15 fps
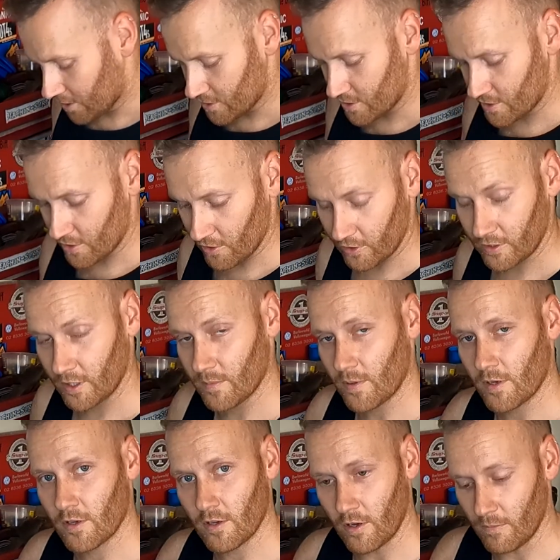circlip
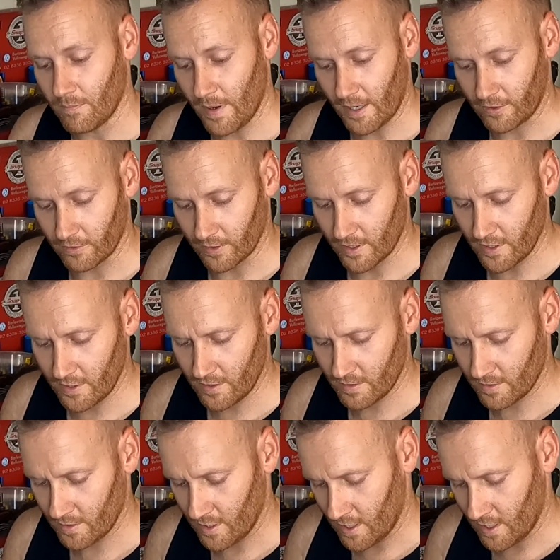back on here.